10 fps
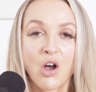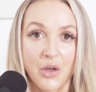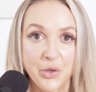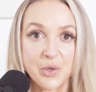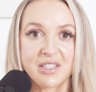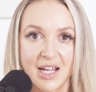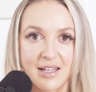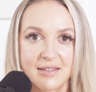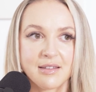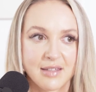on those
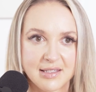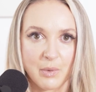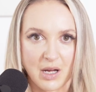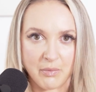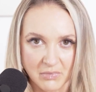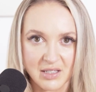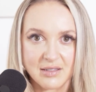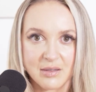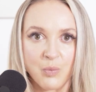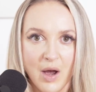days. This is
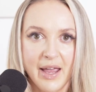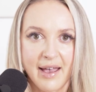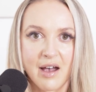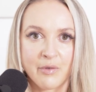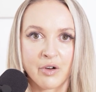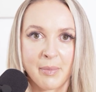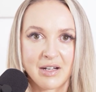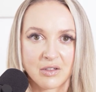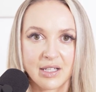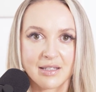why I have a
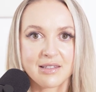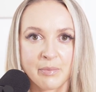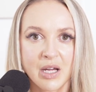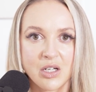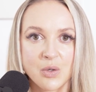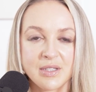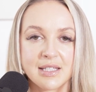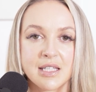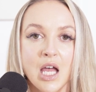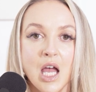reminder like this in my notes,
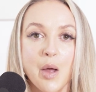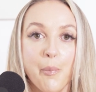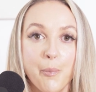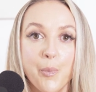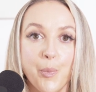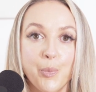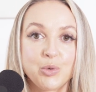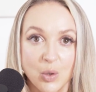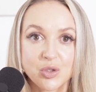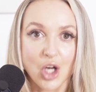is
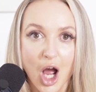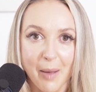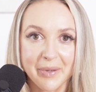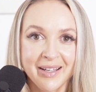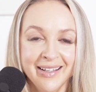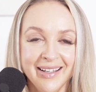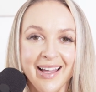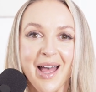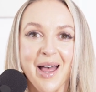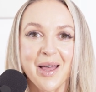don't stop.
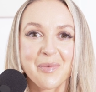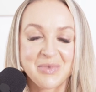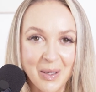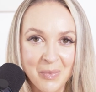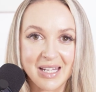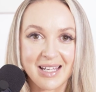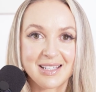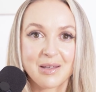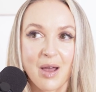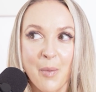Somebody
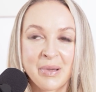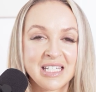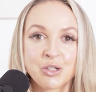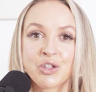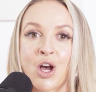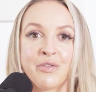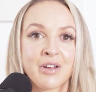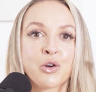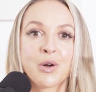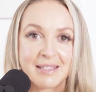is potentially on the
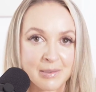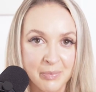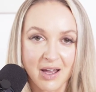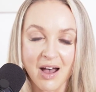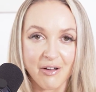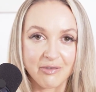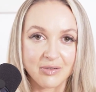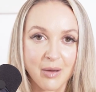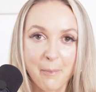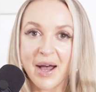crisp of
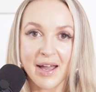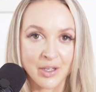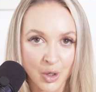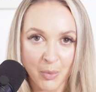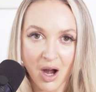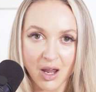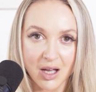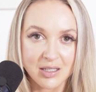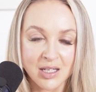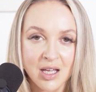buying your
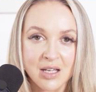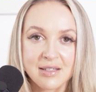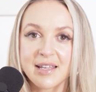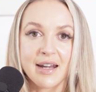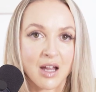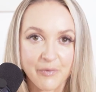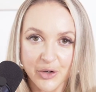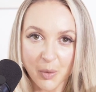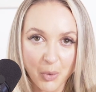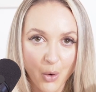product, signing up for
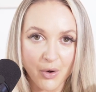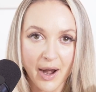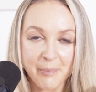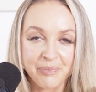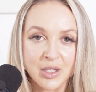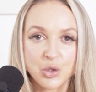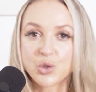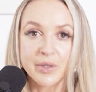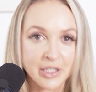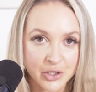your program,
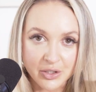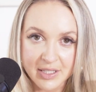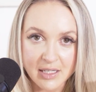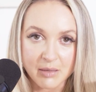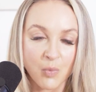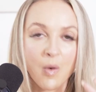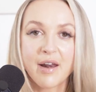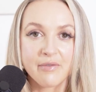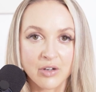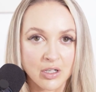joining your team,
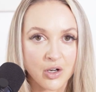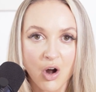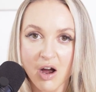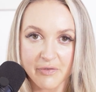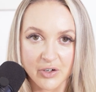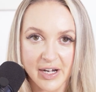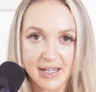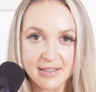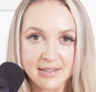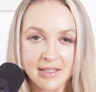whatever your offer
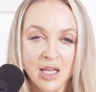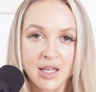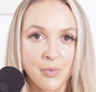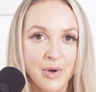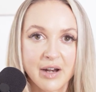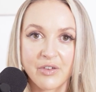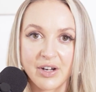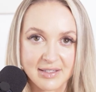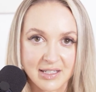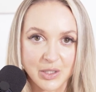is, whatever
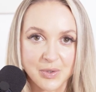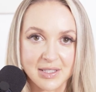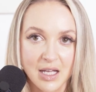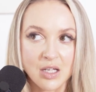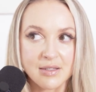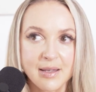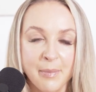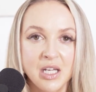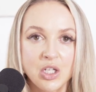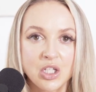it is that you sell,
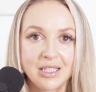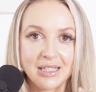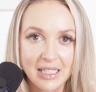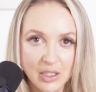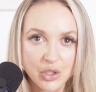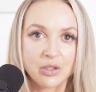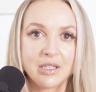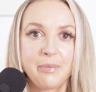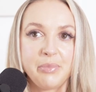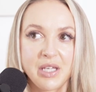somebody could
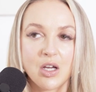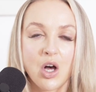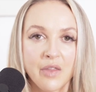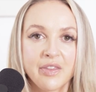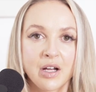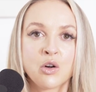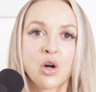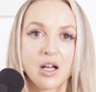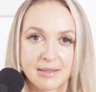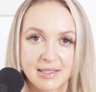literally be on the
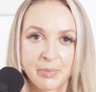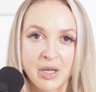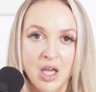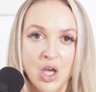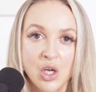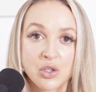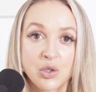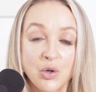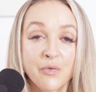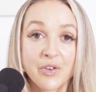cusp.
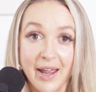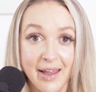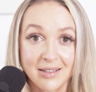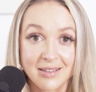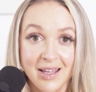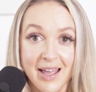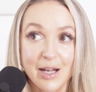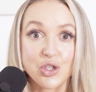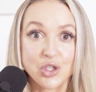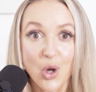So don't forget
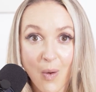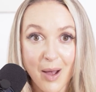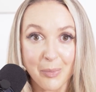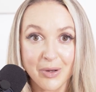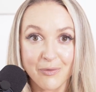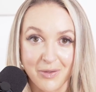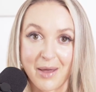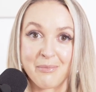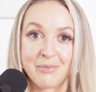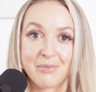and show up for
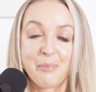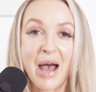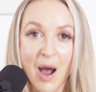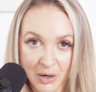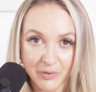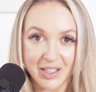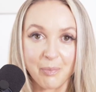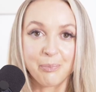them powerfully,